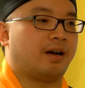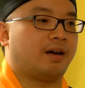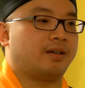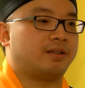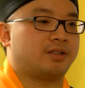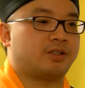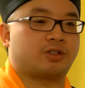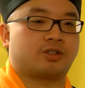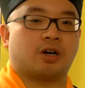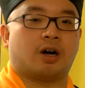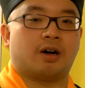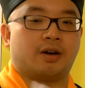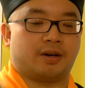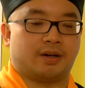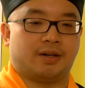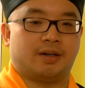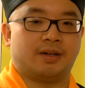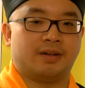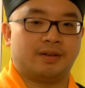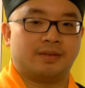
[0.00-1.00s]

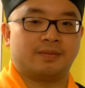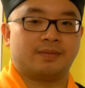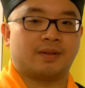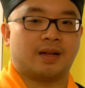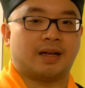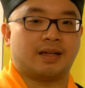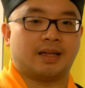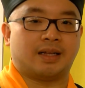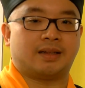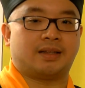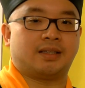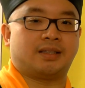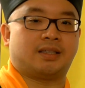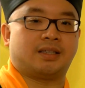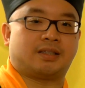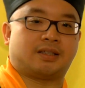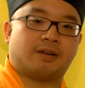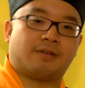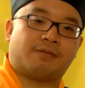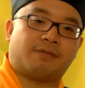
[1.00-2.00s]
started, and then this
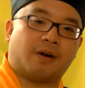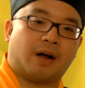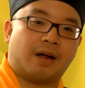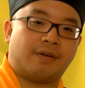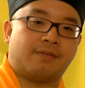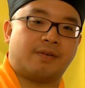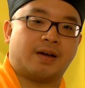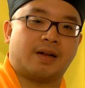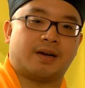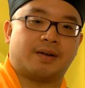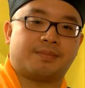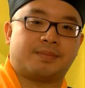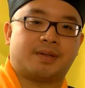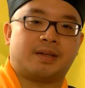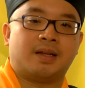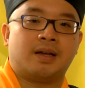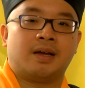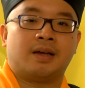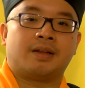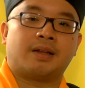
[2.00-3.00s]
is the 5
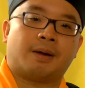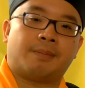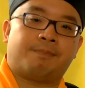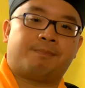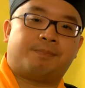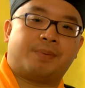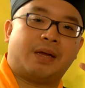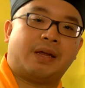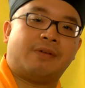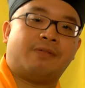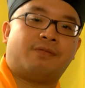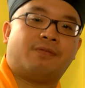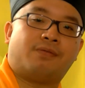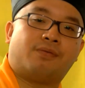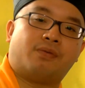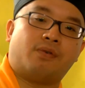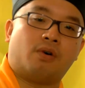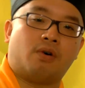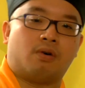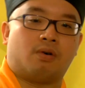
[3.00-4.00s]
element. Now,
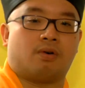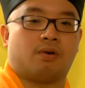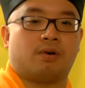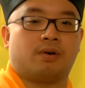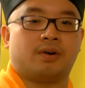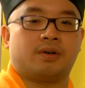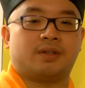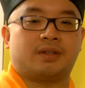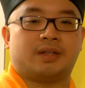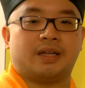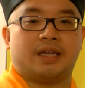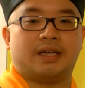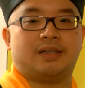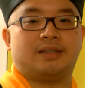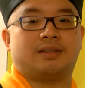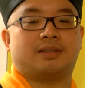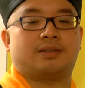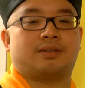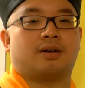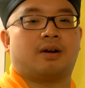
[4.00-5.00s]
before
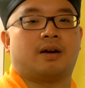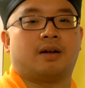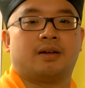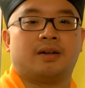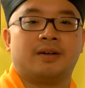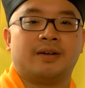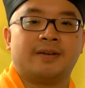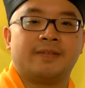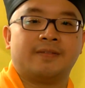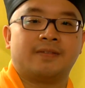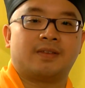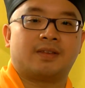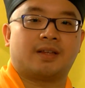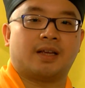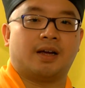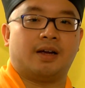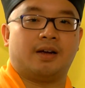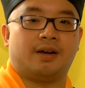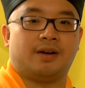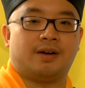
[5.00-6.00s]
things start,
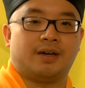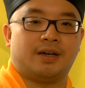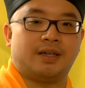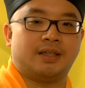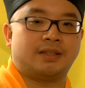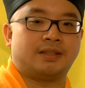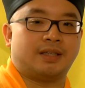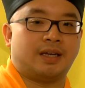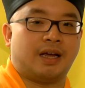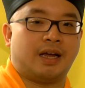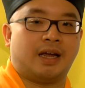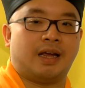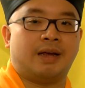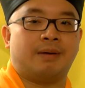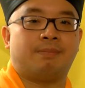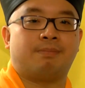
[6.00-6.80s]
there is a